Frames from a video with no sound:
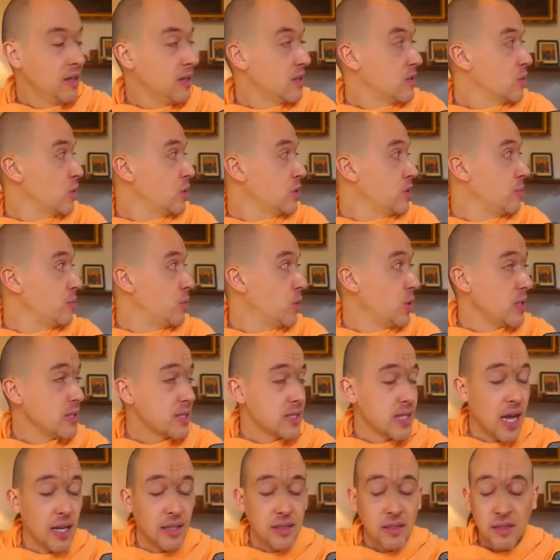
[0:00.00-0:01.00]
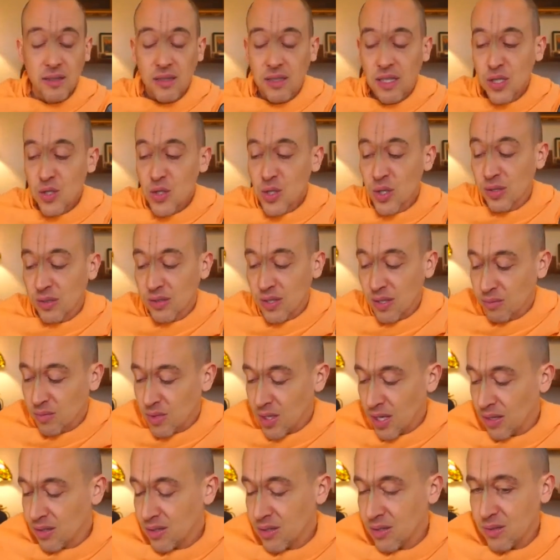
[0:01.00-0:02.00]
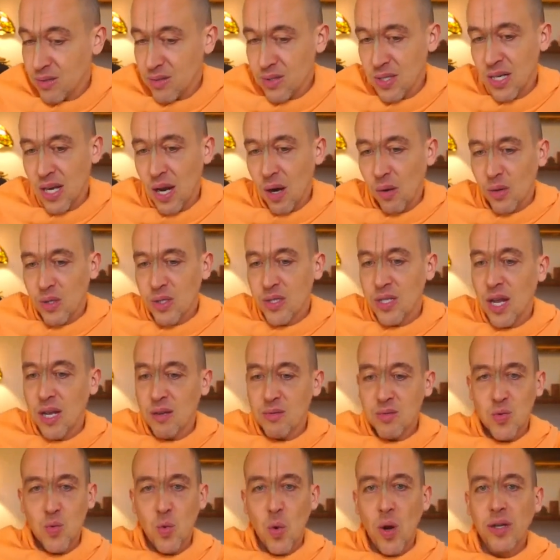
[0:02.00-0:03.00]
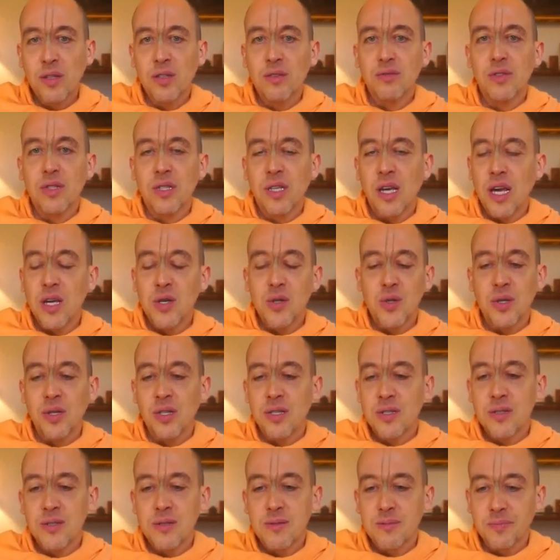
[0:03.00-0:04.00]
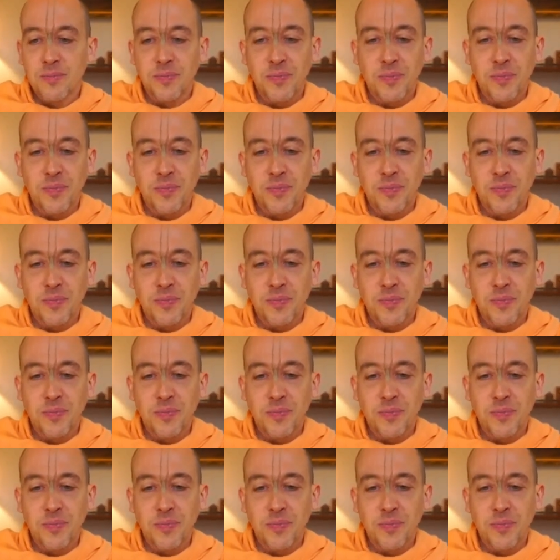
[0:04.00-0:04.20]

So it's a very sad condition sometimes to see in our times rectification is